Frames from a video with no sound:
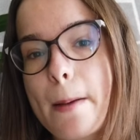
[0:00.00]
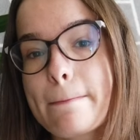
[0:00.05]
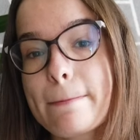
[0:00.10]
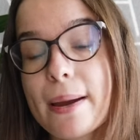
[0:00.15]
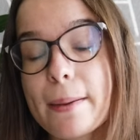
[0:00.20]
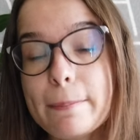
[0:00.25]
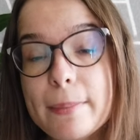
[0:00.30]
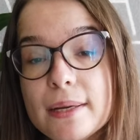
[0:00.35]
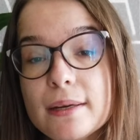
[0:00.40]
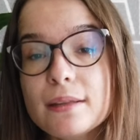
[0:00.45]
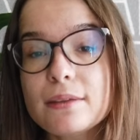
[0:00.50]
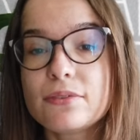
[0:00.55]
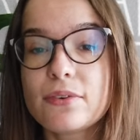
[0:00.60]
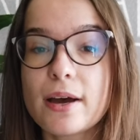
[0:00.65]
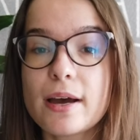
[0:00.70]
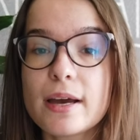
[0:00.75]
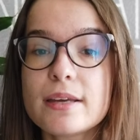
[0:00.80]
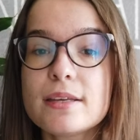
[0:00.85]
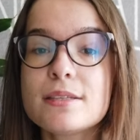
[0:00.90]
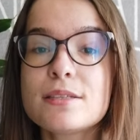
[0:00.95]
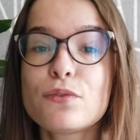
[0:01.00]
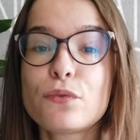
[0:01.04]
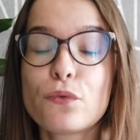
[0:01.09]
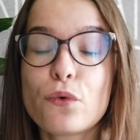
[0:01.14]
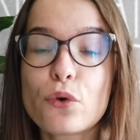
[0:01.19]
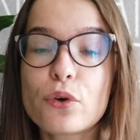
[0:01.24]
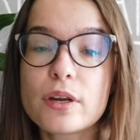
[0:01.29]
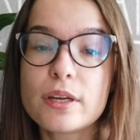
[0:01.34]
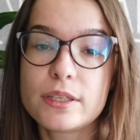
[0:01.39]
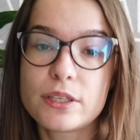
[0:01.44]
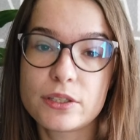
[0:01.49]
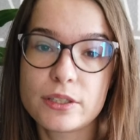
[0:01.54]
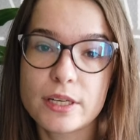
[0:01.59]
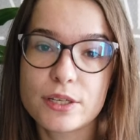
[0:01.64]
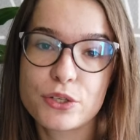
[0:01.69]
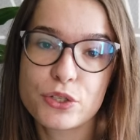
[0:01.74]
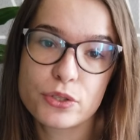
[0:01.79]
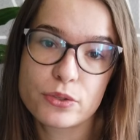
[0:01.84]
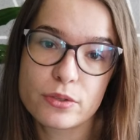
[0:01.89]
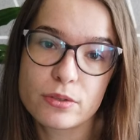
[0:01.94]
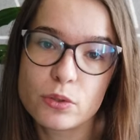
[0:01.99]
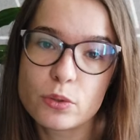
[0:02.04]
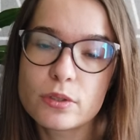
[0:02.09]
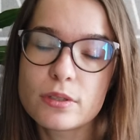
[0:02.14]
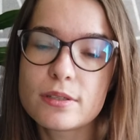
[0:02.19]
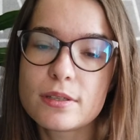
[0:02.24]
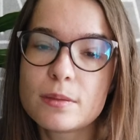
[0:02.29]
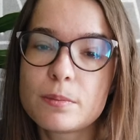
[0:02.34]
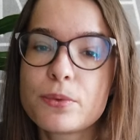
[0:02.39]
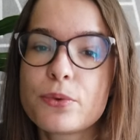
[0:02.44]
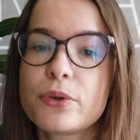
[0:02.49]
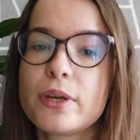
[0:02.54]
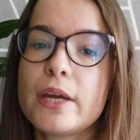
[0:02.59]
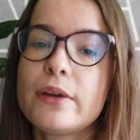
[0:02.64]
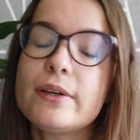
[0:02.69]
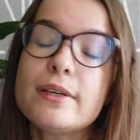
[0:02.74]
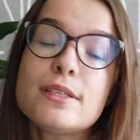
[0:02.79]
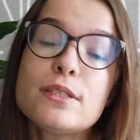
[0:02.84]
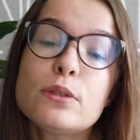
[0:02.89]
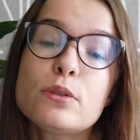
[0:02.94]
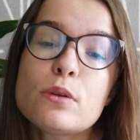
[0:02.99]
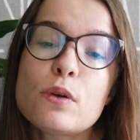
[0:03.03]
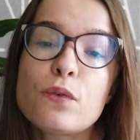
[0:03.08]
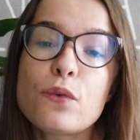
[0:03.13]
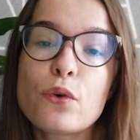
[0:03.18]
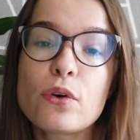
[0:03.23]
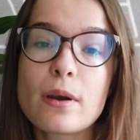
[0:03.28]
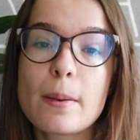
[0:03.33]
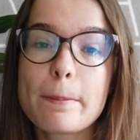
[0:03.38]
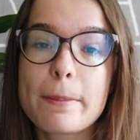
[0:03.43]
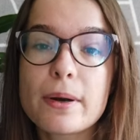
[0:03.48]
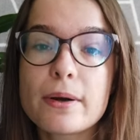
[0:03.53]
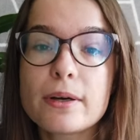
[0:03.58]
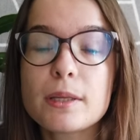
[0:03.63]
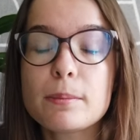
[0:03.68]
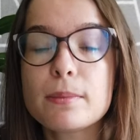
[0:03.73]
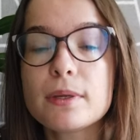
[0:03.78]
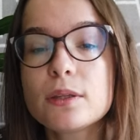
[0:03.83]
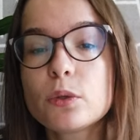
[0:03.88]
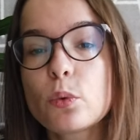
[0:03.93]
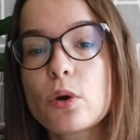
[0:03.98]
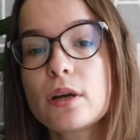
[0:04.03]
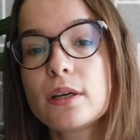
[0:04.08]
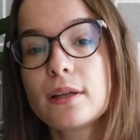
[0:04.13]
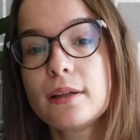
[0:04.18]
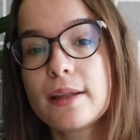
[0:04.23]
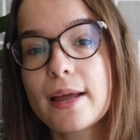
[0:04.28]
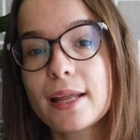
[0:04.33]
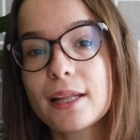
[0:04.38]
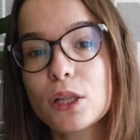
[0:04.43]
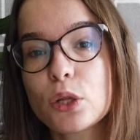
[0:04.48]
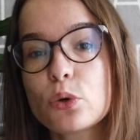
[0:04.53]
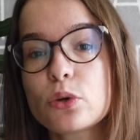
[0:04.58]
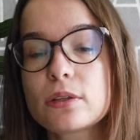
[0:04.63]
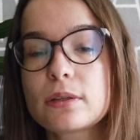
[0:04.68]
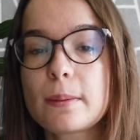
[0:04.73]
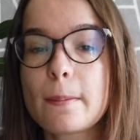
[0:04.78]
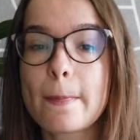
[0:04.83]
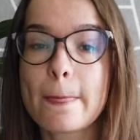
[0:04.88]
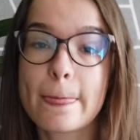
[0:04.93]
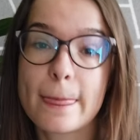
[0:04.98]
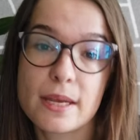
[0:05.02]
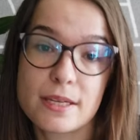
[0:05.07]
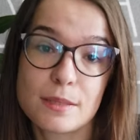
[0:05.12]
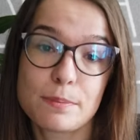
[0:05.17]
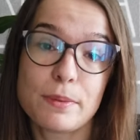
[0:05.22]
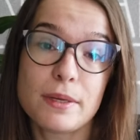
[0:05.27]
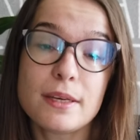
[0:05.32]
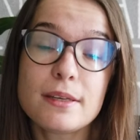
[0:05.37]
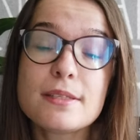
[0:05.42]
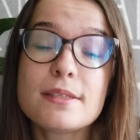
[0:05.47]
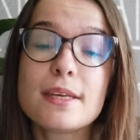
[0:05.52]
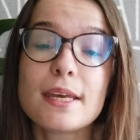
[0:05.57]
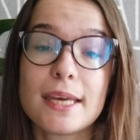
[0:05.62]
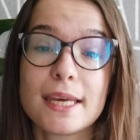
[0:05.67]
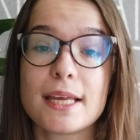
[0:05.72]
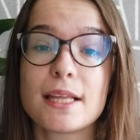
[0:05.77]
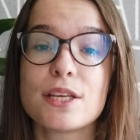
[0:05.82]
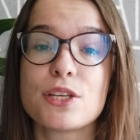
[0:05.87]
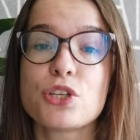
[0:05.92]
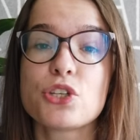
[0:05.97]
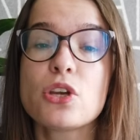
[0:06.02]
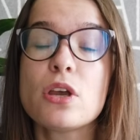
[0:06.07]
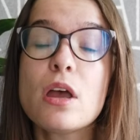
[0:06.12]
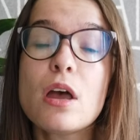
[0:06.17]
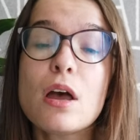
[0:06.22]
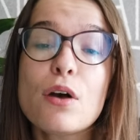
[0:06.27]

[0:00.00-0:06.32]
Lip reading: My main advice for international students in Bulgaria is to look for an apartment where the landlord speaks English.